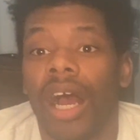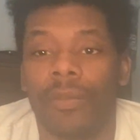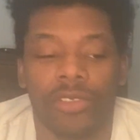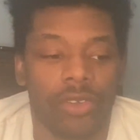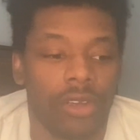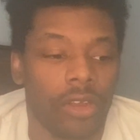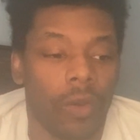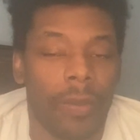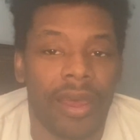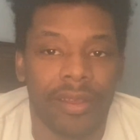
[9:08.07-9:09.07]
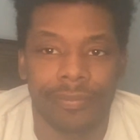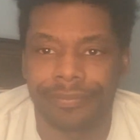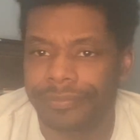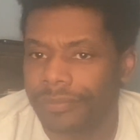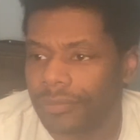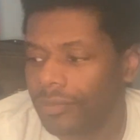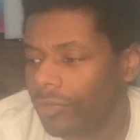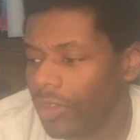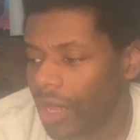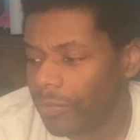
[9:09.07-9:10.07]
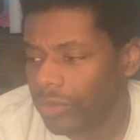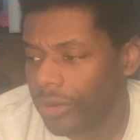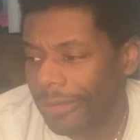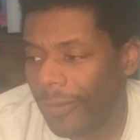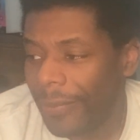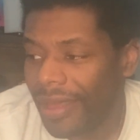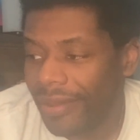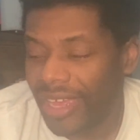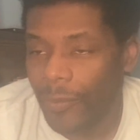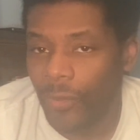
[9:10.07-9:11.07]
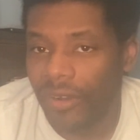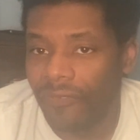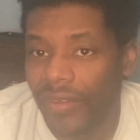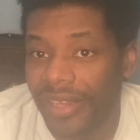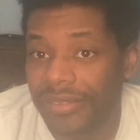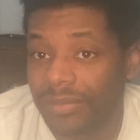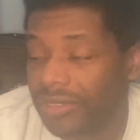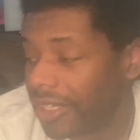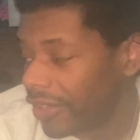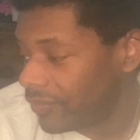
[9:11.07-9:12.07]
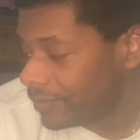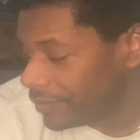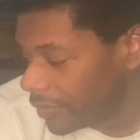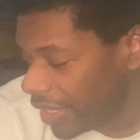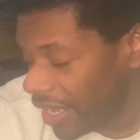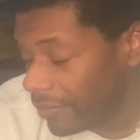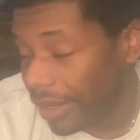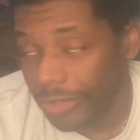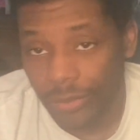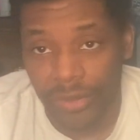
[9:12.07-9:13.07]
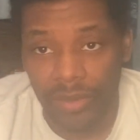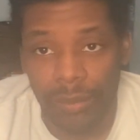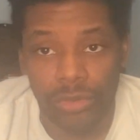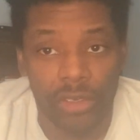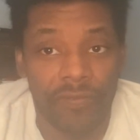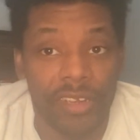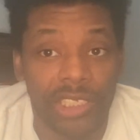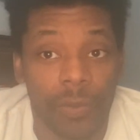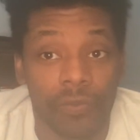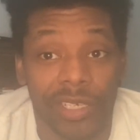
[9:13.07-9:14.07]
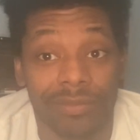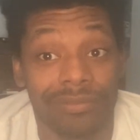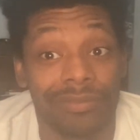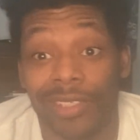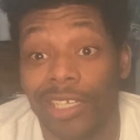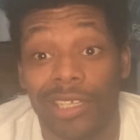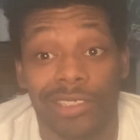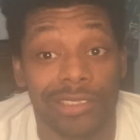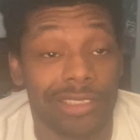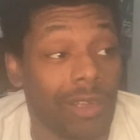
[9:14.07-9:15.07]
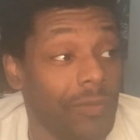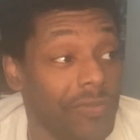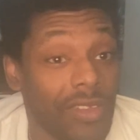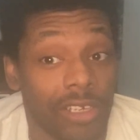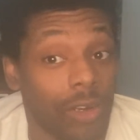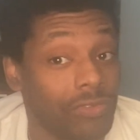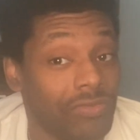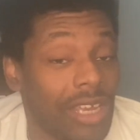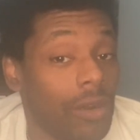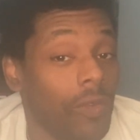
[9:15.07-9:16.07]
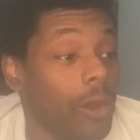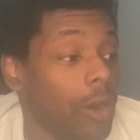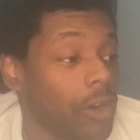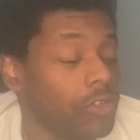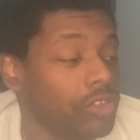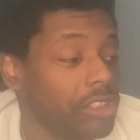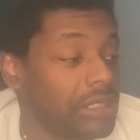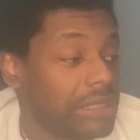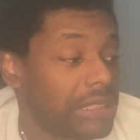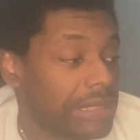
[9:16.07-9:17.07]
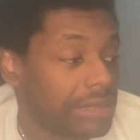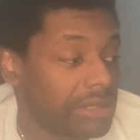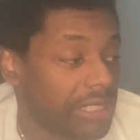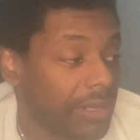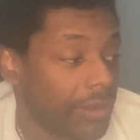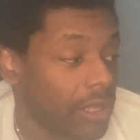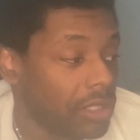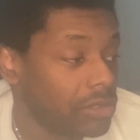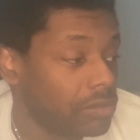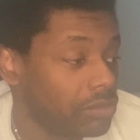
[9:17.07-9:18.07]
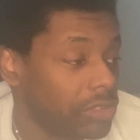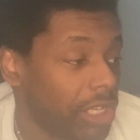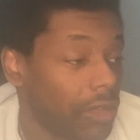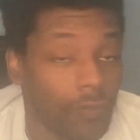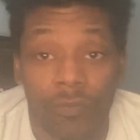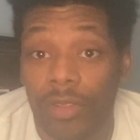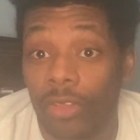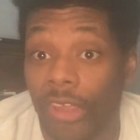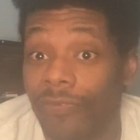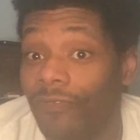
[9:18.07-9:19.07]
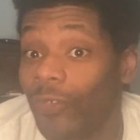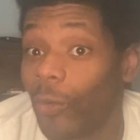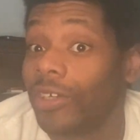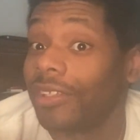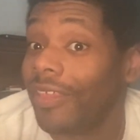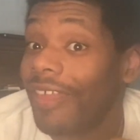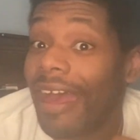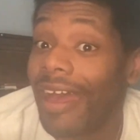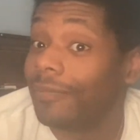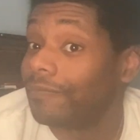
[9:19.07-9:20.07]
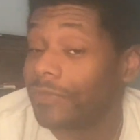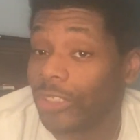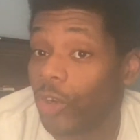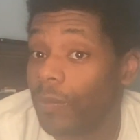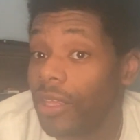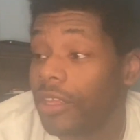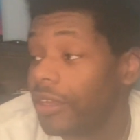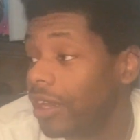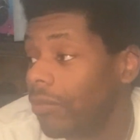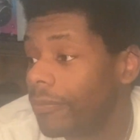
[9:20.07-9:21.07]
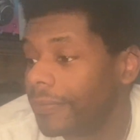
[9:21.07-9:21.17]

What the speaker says: just gonna go back and I'm gonna fight some stuff, and I'm just gonna finish Elden Ring. So the Shadow of the Erdtree DLC. So looking forward to that. It's gonna be good.